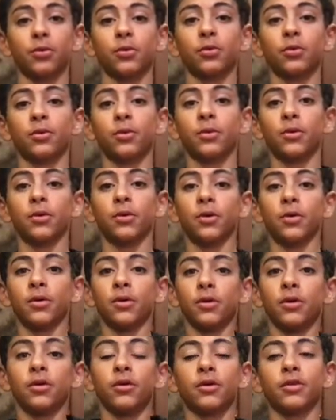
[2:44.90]
to
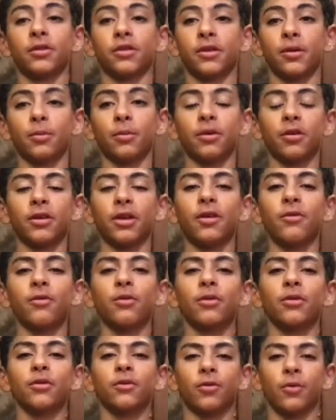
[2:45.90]
look the same because
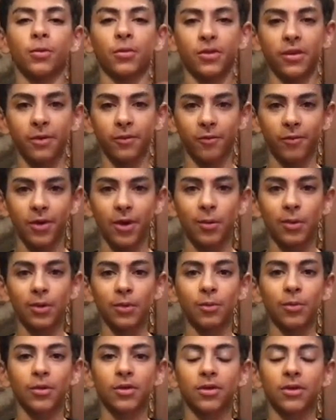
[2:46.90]
everyone's from the same family,
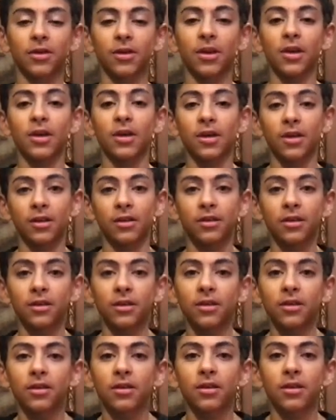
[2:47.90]
but
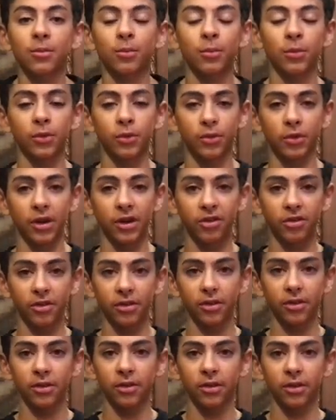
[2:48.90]
since in
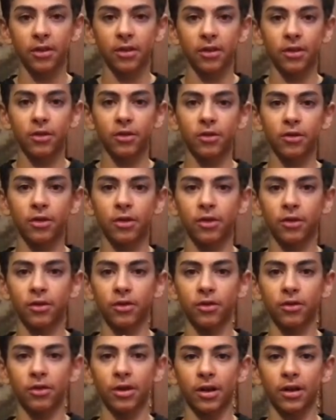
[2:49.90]
mutations
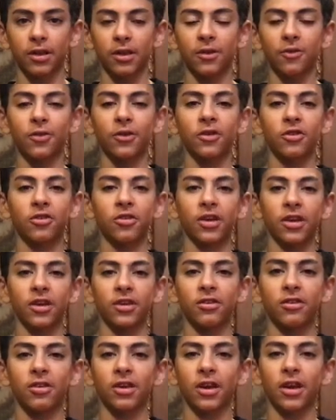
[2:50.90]
there's a different
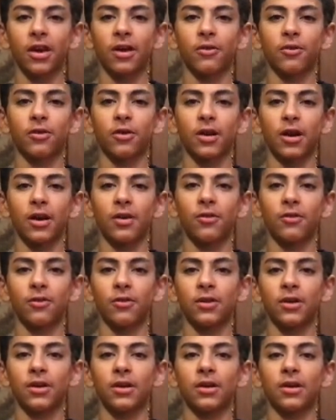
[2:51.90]
change after
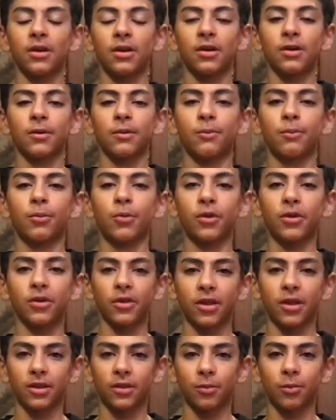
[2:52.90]
every
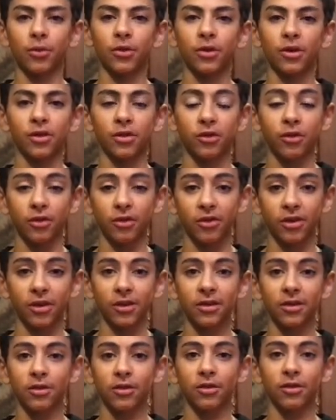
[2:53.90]
person that's born in their
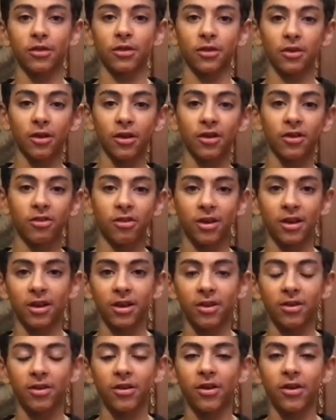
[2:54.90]
genes, there's a slight
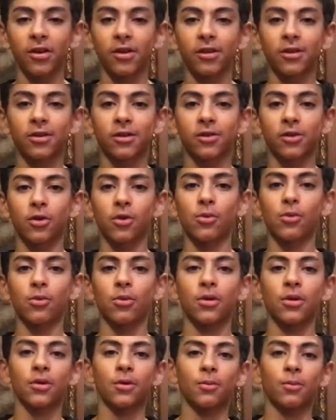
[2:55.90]
change.
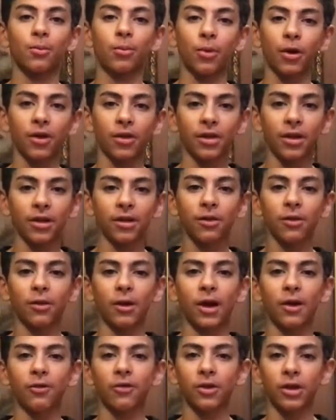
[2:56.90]
So by the end,
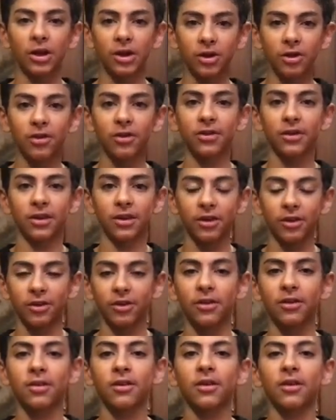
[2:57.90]
after years and
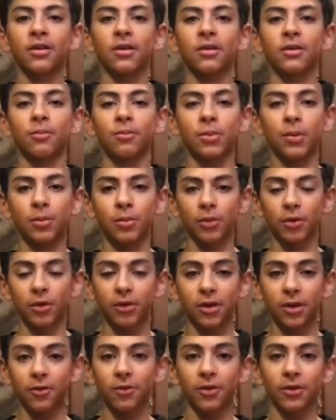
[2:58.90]
years, people
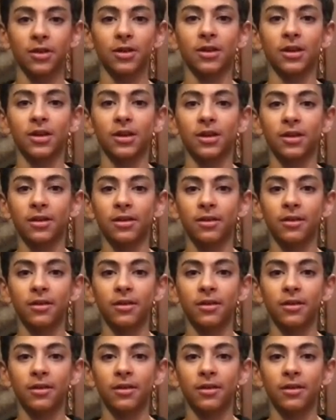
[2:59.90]
look differently.